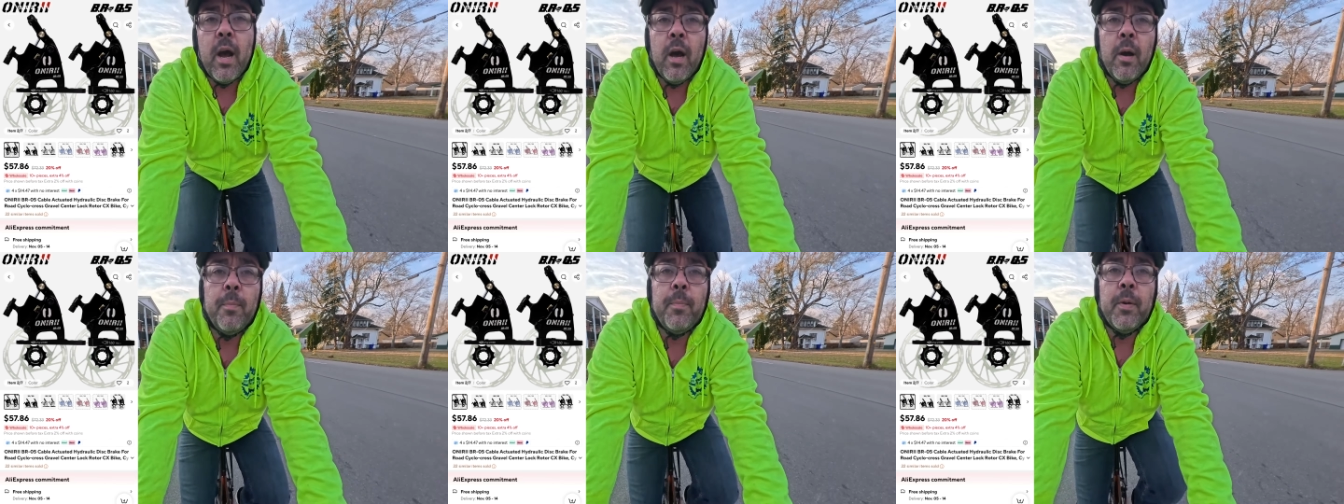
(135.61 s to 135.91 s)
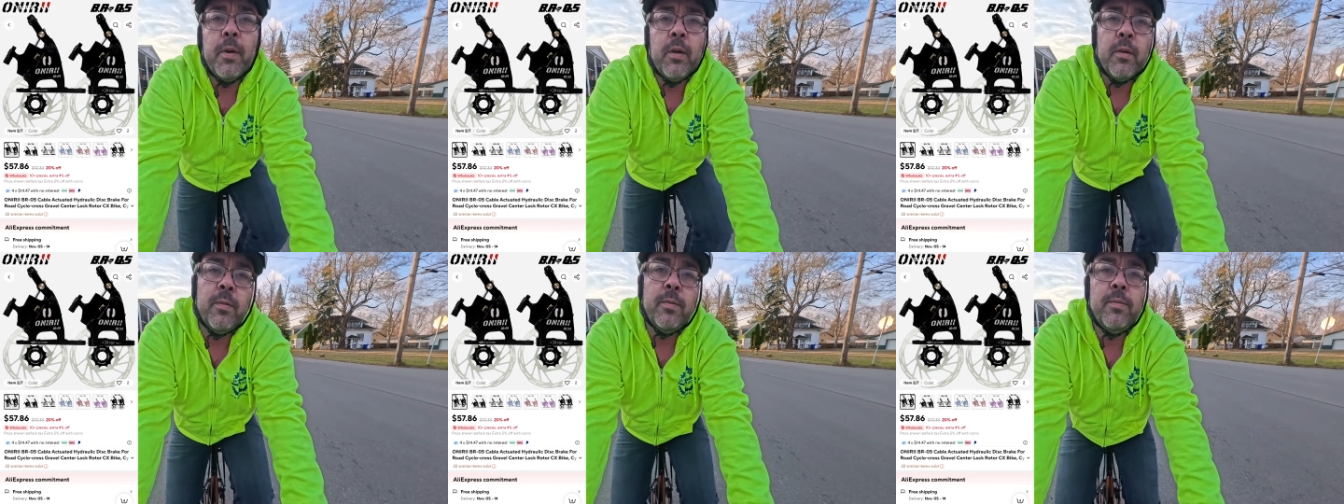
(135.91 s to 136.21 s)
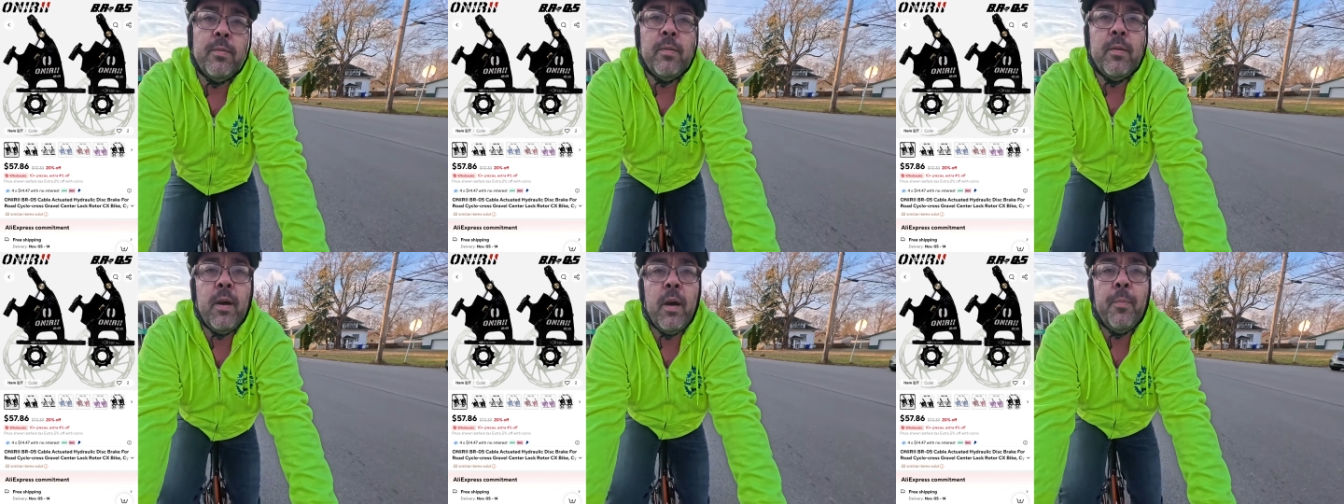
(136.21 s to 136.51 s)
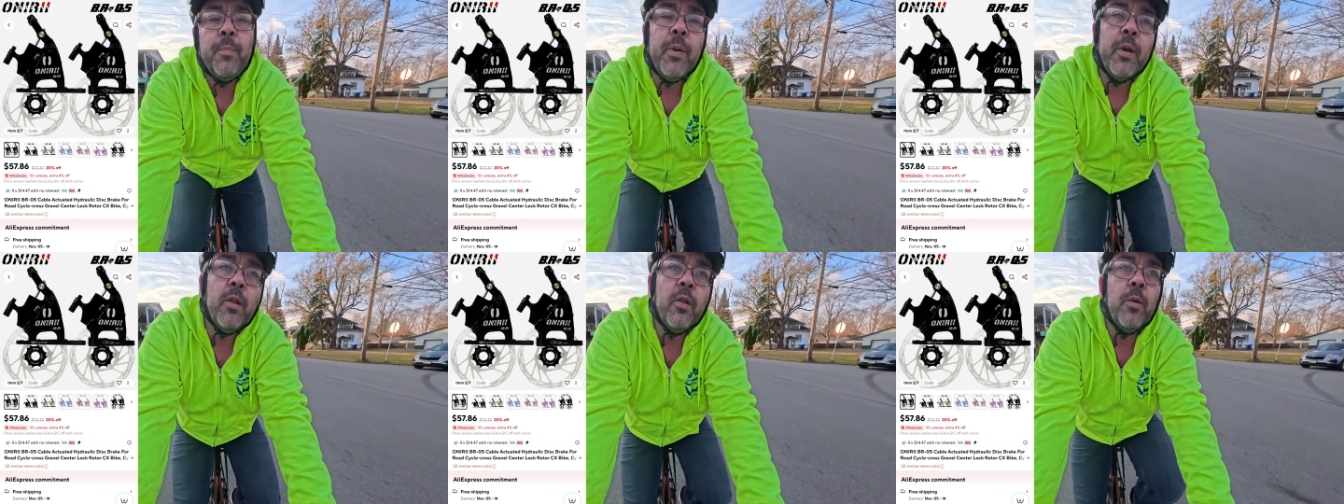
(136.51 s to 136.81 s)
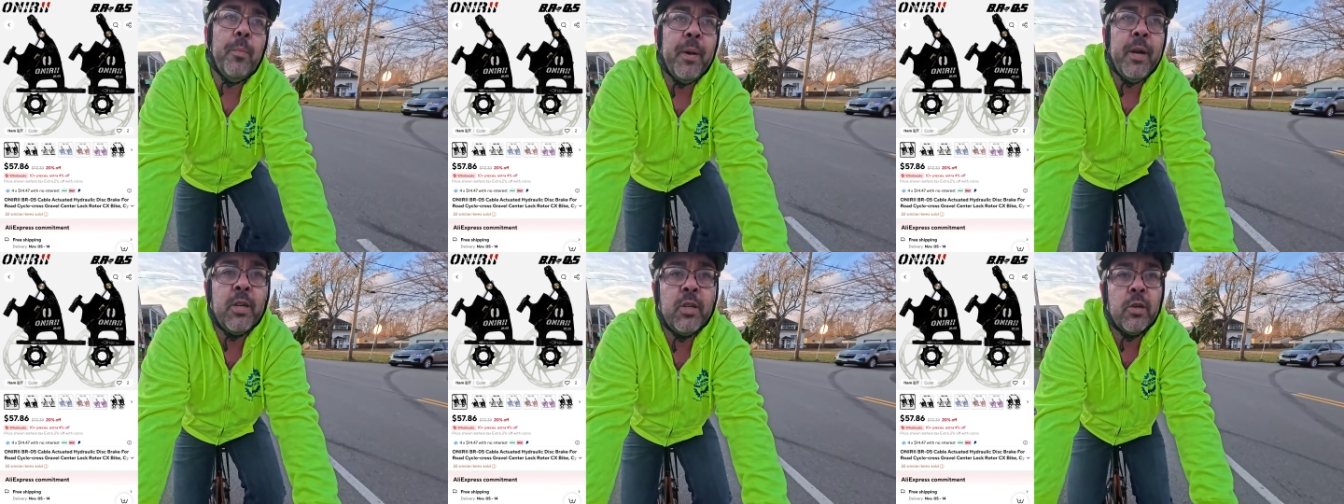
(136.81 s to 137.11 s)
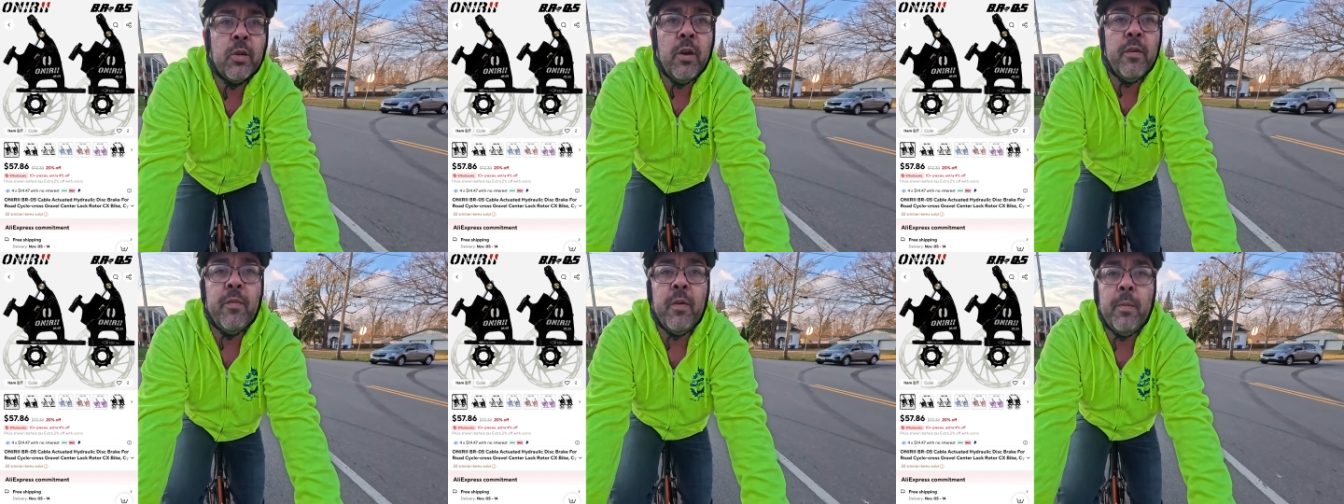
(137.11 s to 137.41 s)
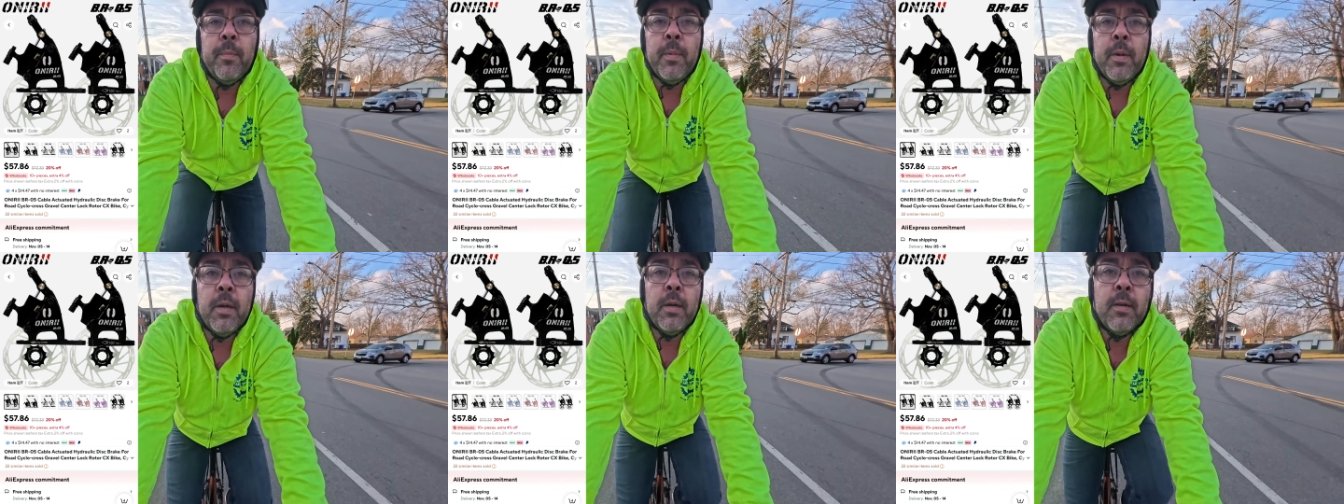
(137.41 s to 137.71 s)
I'll put a little picture of
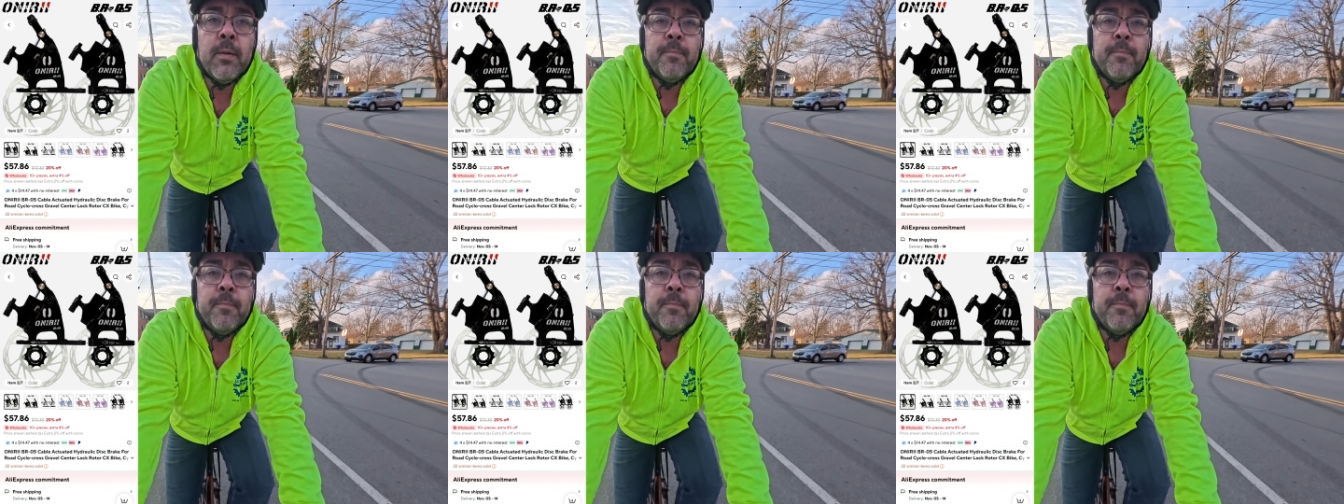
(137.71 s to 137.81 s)
them.